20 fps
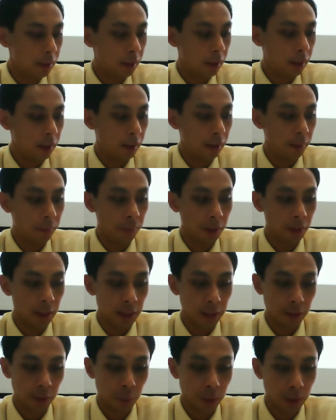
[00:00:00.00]
The
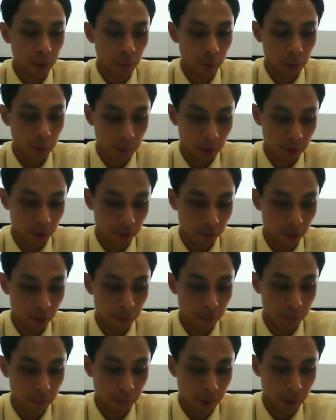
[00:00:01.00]
next one will be
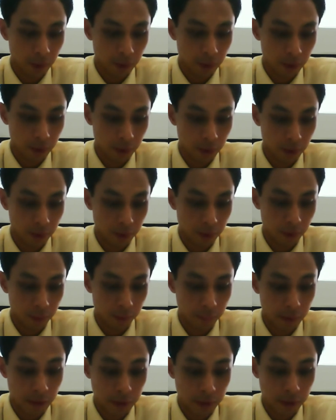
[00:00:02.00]
from
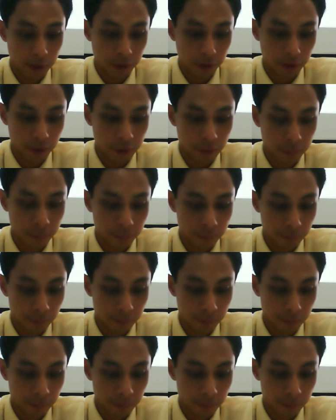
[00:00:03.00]
Miss Cheong.